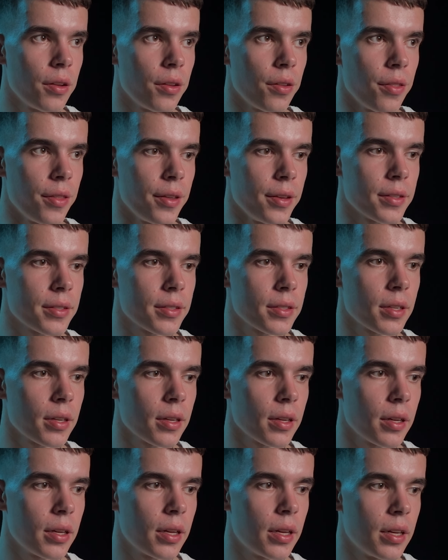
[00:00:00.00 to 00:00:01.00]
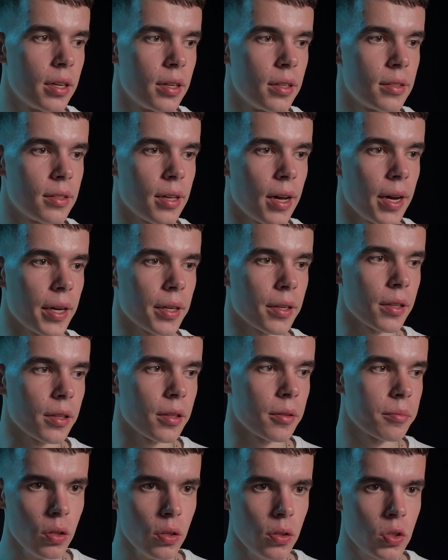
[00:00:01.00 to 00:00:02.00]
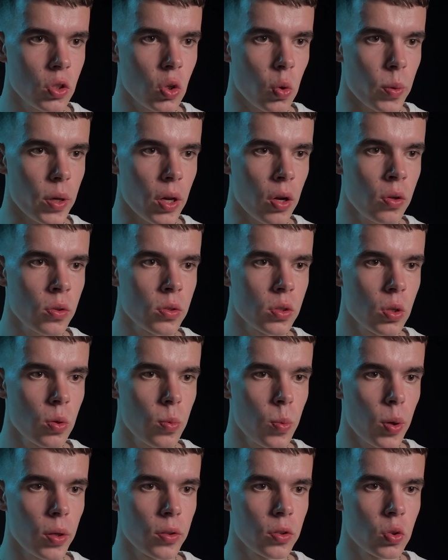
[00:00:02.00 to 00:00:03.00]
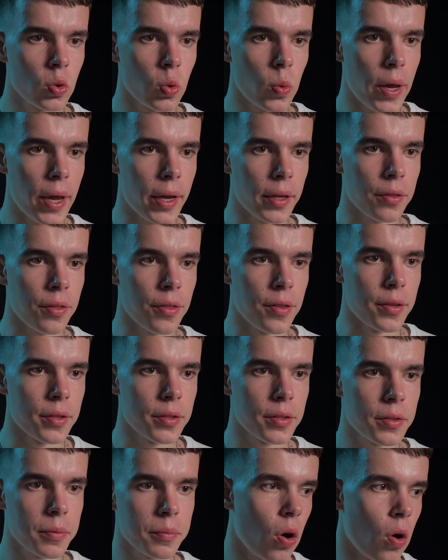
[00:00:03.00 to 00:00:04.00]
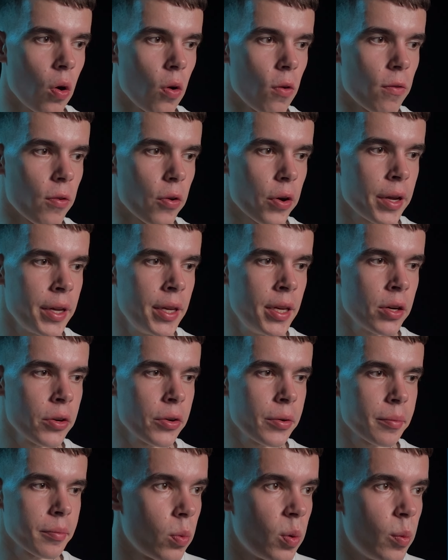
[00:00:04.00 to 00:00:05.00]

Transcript: this title. So we also want to add this over here.